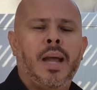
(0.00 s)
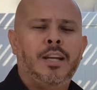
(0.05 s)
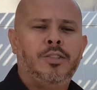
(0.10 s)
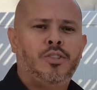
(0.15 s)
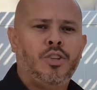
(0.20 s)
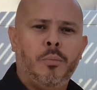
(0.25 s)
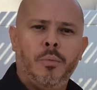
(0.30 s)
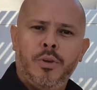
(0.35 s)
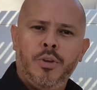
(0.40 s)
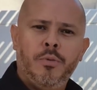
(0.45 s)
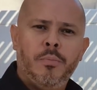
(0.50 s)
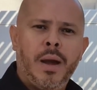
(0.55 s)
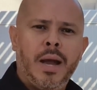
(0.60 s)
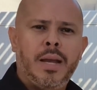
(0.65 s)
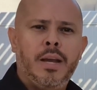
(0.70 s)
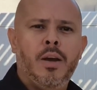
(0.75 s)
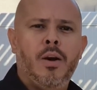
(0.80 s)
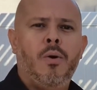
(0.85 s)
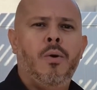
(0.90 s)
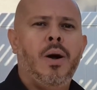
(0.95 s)
As some of you
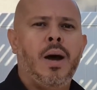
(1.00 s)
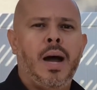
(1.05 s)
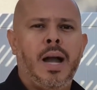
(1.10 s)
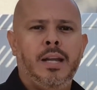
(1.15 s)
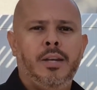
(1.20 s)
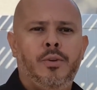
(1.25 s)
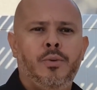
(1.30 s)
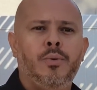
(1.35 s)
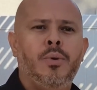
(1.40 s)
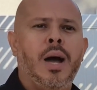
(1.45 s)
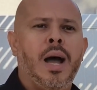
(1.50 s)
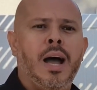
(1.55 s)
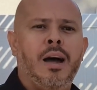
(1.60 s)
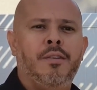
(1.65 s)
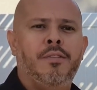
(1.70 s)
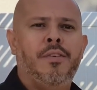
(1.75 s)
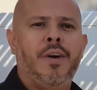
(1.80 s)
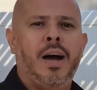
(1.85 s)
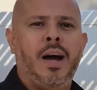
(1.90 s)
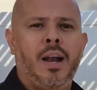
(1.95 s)
might know, I do
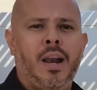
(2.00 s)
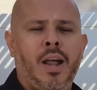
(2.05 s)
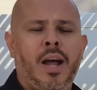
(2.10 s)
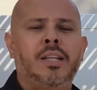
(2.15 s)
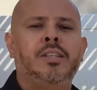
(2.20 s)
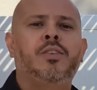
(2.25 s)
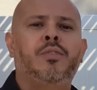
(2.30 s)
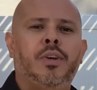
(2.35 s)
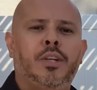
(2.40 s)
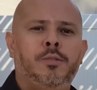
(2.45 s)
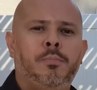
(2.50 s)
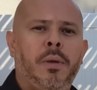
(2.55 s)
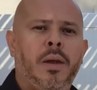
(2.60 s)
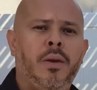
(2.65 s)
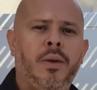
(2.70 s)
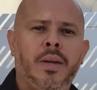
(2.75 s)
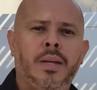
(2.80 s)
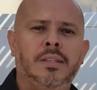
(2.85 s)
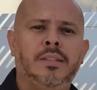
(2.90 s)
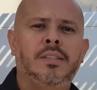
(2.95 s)
have lots of
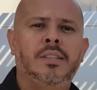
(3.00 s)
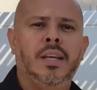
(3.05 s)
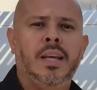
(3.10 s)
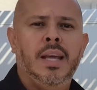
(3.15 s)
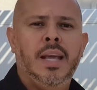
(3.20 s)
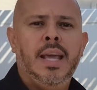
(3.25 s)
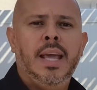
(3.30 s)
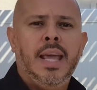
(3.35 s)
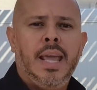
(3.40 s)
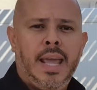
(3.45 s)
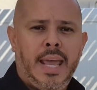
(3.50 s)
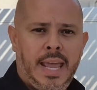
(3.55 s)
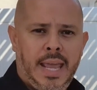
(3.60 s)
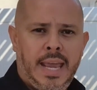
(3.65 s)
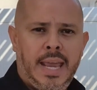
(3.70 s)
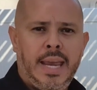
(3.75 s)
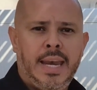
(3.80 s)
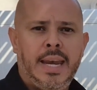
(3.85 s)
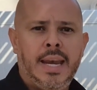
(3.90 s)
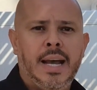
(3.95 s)
experience
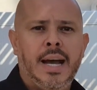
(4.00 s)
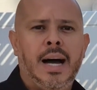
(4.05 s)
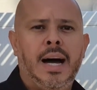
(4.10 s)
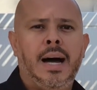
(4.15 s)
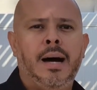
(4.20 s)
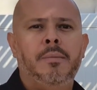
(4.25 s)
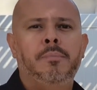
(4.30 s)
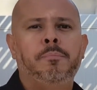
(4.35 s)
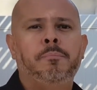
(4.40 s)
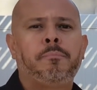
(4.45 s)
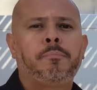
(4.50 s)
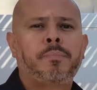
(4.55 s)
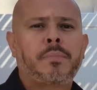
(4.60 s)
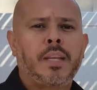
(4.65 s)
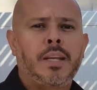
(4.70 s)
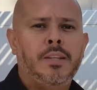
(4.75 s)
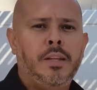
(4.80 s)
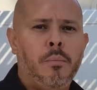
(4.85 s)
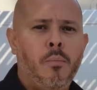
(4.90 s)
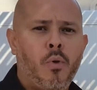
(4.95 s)
in
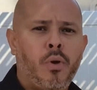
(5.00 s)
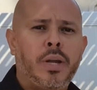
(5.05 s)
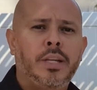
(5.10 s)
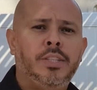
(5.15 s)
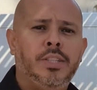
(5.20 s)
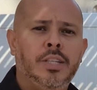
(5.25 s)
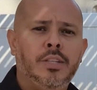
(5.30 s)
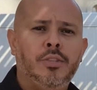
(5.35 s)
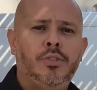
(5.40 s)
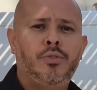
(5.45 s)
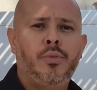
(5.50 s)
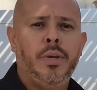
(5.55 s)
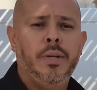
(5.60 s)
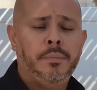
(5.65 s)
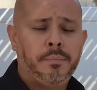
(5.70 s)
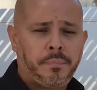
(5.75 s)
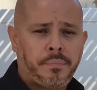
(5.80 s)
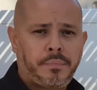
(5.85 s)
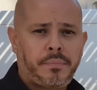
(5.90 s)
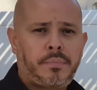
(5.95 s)
the mortgage industry.
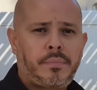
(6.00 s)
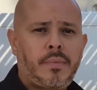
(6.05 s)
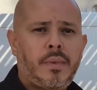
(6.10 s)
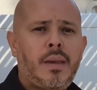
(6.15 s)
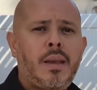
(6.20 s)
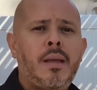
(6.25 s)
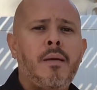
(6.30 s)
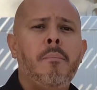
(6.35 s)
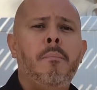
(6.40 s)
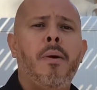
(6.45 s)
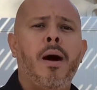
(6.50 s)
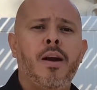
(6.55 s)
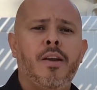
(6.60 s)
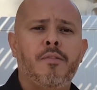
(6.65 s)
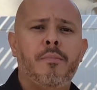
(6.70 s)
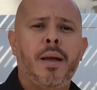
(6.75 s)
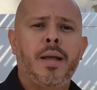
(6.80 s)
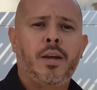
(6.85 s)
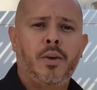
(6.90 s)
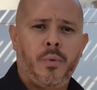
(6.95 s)
Part
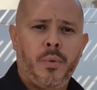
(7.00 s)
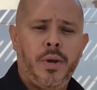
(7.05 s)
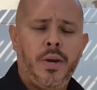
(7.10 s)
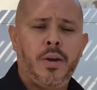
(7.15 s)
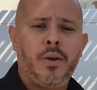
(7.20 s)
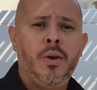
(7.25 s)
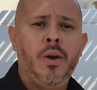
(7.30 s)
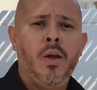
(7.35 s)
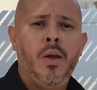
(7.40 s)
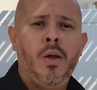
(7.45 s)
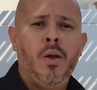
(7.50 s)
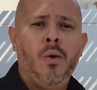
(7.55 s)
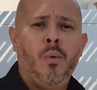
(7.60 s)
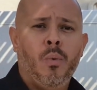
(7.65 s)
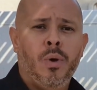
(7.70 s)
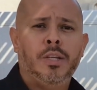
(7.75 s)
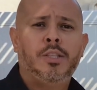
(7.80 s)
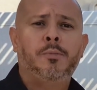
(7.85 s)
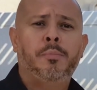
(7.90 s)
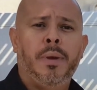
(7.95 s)
of my career
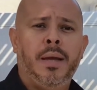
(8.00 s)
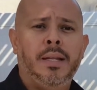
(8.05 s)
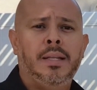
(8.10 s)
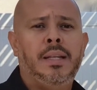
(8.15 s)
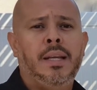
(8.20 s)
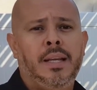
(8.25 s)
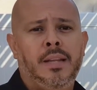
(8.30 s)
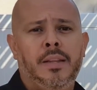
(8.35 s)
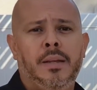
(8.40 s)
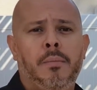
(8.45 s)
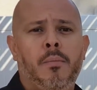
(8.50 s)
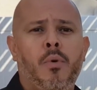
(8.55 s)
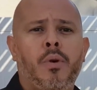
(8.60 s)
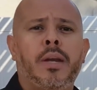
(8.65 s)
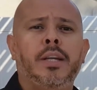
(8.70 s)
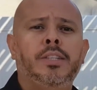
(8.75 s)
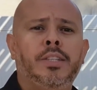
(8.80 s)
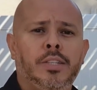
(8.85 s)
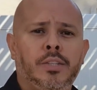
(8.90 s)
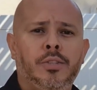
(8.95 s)
was spent in the
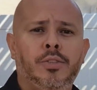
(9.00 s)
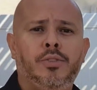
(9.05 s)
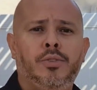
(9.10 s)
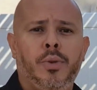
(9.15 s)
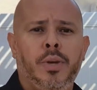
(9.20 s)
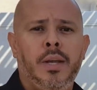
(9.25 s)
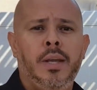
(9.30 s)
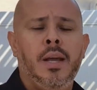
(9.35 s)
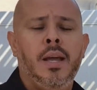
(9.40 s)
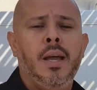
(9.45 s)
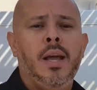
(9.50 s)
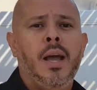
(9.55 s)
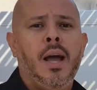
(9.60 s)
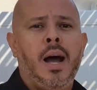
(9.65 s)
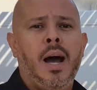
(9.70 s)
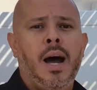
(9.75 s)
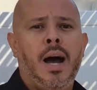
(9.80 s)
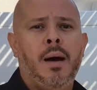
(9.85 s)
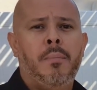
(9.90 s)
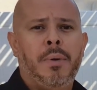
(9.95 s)
mortgage industry
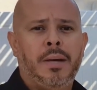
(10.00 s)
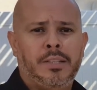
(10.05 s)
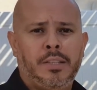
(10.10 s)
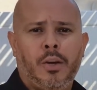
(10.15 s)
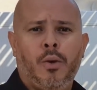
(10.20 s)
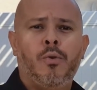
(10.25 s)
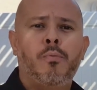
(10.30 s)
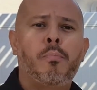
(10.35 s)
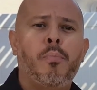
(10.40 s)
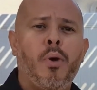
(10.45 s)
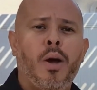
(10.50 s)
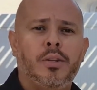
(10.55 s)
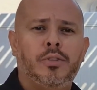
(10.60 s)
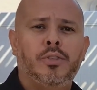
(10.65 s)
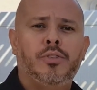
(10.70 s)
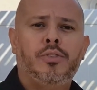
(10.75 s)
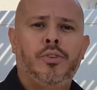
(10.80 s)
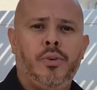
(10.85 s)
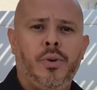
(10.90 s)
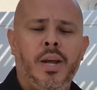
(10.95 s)
as a loan
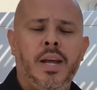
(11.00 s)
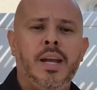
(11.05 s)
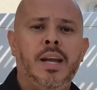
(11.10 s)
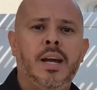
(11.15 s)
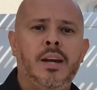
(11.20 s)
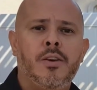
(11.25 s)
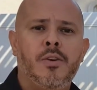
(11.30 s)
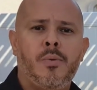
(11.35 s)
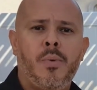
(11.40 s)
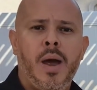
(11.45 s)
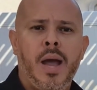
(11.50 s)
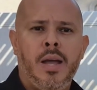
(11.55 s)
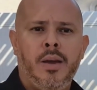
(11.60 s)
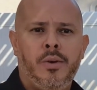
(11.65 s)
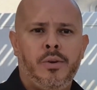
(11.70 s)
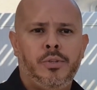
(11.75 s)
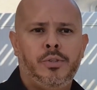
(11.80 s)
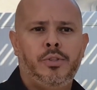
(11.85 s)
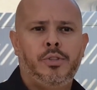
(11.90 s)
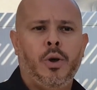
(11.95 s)
processor and
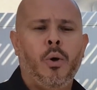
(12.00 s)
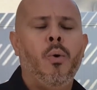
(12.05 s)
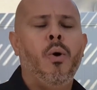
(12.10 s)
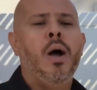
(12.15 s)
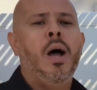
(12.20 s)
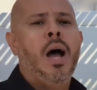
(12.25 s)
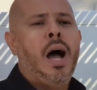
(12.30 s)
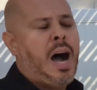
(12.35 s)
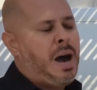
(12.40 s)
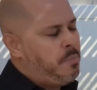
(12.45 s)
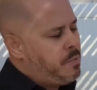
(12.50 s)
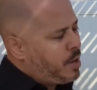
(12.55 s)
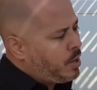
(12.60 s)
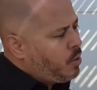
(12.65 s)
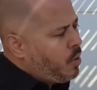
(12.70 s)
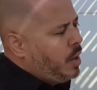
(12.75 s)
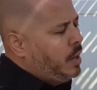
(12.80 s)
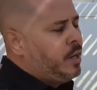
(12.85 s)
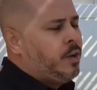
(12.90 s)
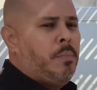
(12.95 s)
underwriter. So I'm going to
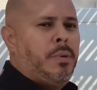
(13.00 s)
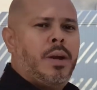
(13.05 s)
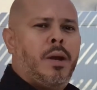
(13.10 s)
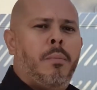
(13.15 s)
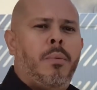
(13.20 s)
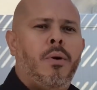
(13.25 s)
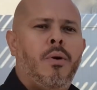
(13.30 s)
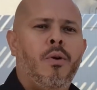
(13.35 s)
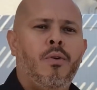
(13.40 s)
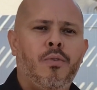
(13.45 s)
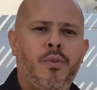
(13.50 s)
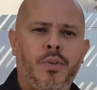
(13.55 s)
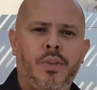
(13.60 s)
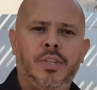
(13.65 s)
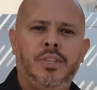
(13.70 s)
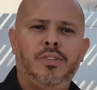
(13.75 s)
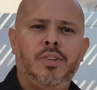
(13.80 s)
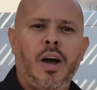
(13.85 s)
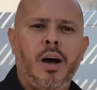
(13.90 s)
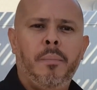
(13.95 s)
go a little bit over
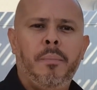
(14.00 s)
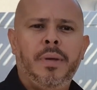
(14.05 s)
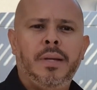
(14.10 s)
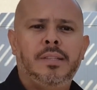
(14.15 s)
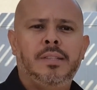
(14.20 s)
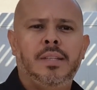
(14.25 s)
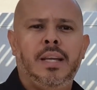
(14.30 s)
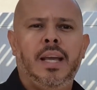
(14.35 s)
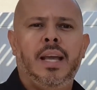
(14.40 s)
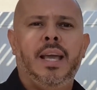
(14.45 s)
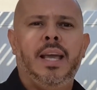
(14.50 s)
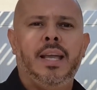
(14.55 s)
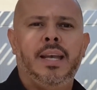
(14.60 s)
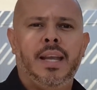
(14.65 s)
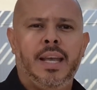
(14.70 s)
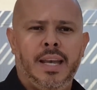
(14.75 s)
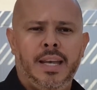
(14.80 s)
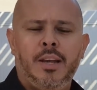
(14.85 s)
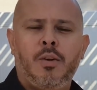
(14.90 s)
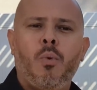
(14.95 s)
these topics,
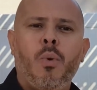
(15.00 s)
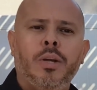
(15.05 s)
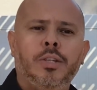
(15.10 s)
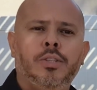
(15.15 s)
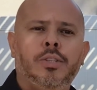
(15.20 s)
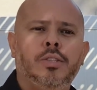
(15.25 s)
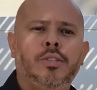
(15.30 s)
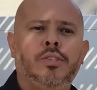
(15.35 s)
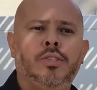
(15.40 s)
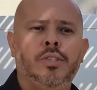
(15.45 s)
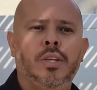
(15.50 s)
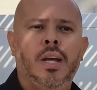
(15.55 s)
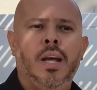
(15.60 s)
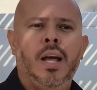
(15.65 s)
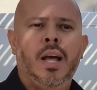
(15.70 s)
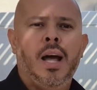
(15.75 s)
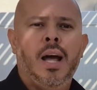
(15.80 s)
and any questions,